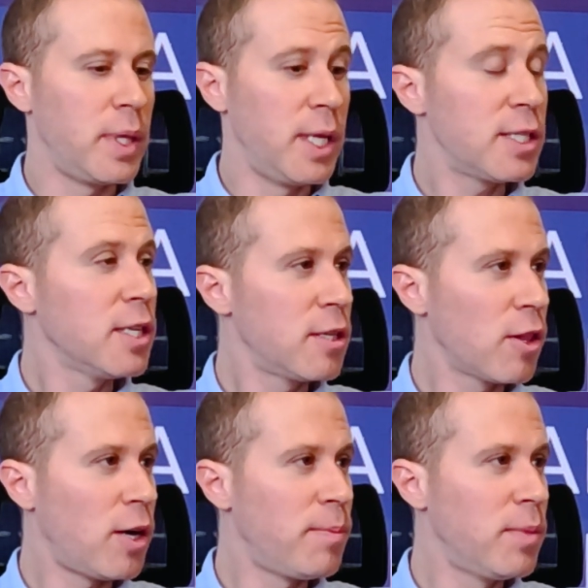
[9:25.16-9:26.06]
Listen to
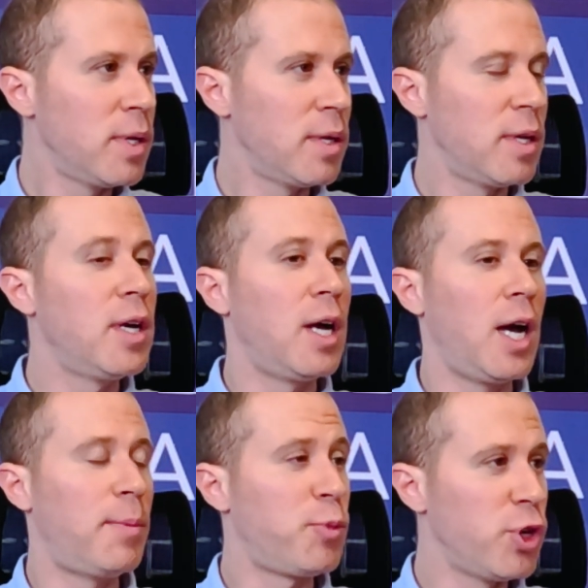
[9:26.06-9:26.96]
them,
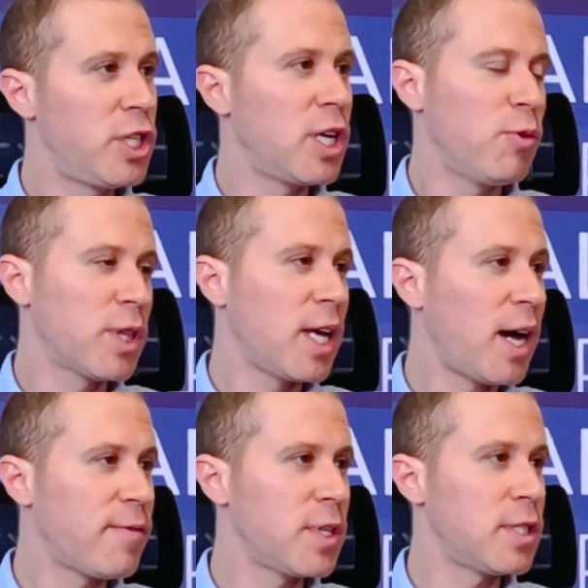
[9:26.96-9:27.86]
appreciate what they
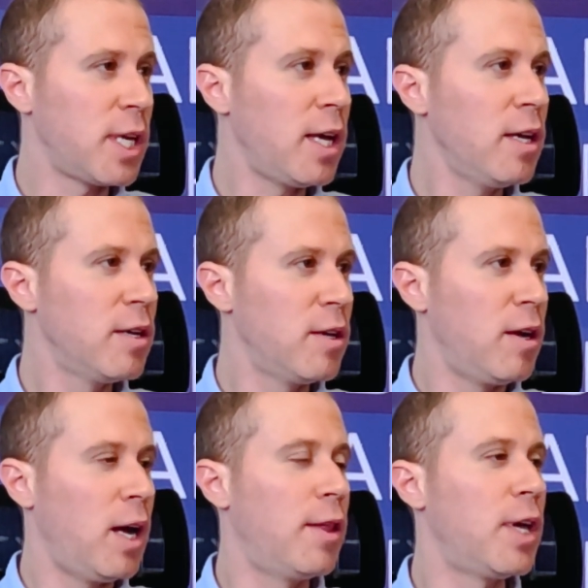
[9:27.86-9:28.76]
have to say,
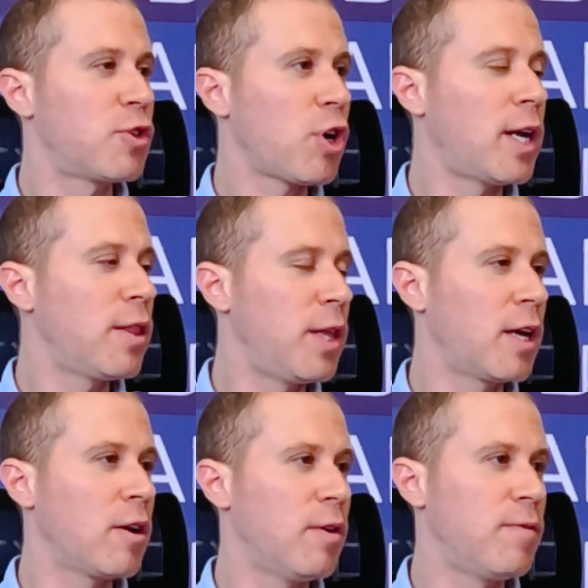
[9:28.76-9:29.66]
and then try to
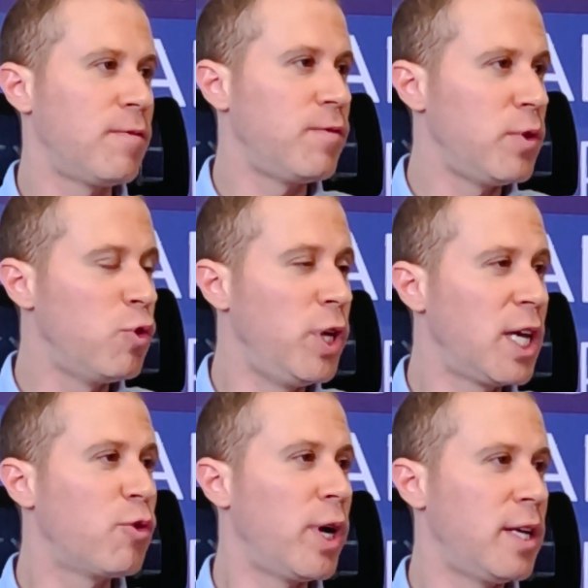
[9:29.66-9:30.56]
think of
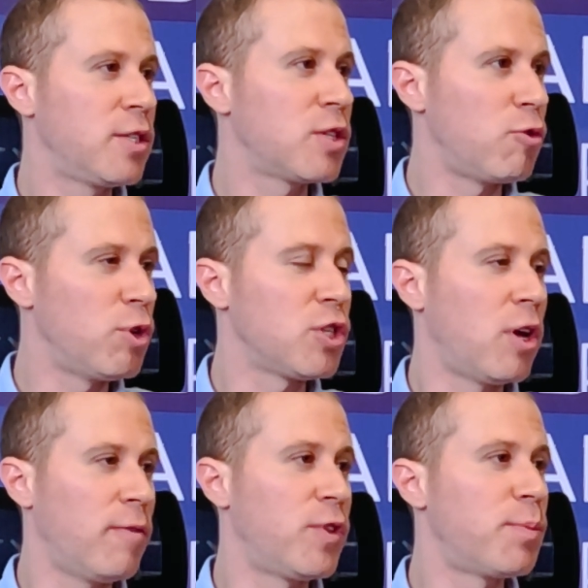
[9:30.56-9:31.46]
unique ways to
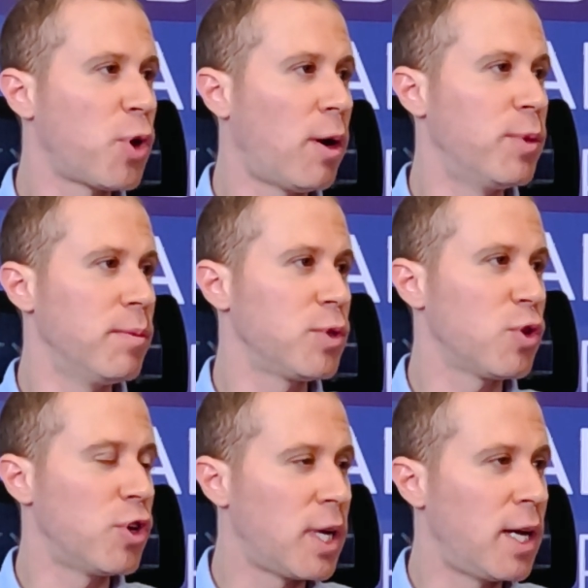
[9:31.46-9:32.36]
resolve their problems
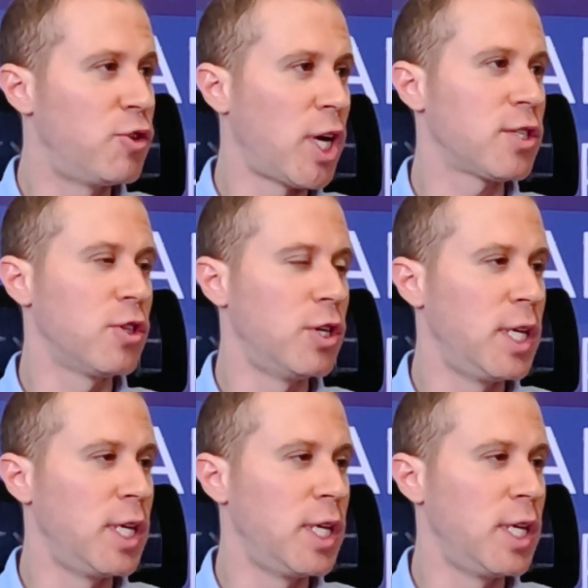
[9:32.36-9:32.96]
or to address their